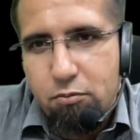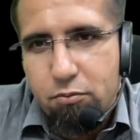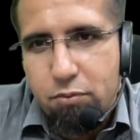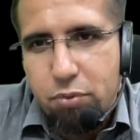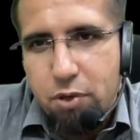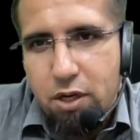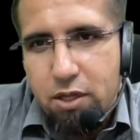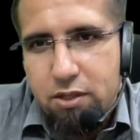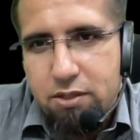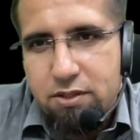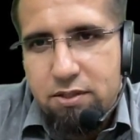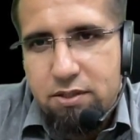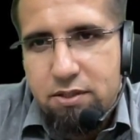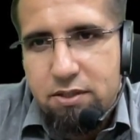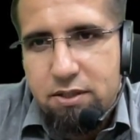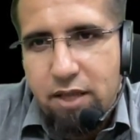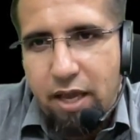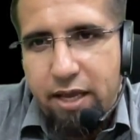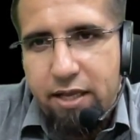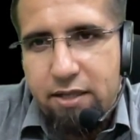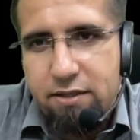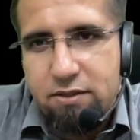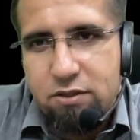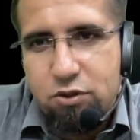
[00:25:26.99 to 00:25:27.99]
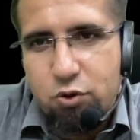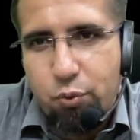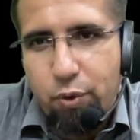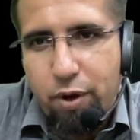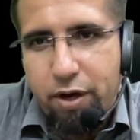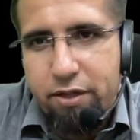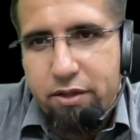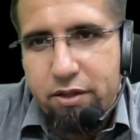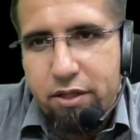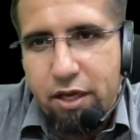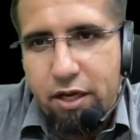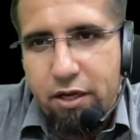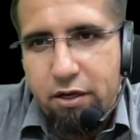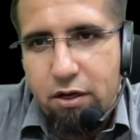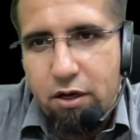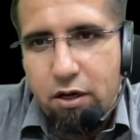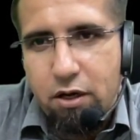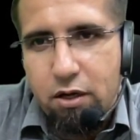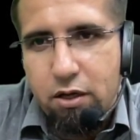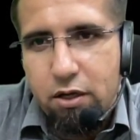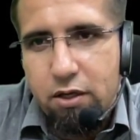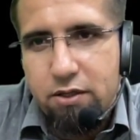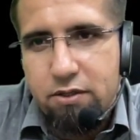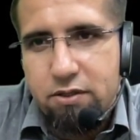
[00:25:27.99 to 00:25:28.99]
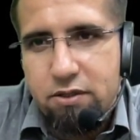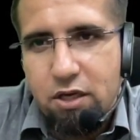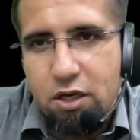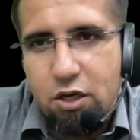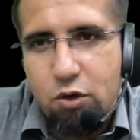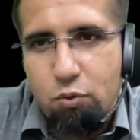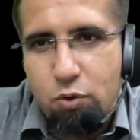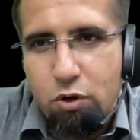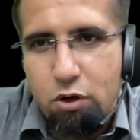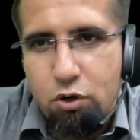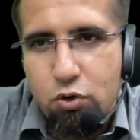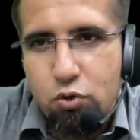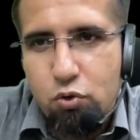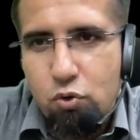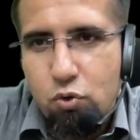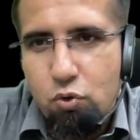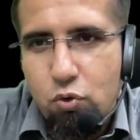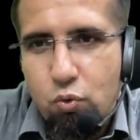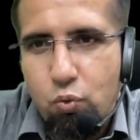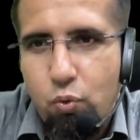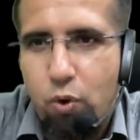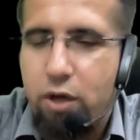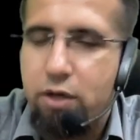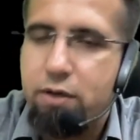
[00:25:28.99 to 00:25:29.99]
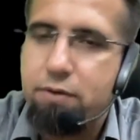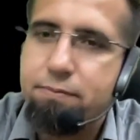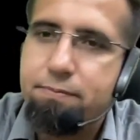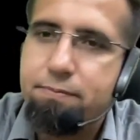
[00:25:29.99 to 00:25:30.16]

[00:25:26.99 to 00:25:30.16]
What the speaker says: plus sin square theta is equal to 1.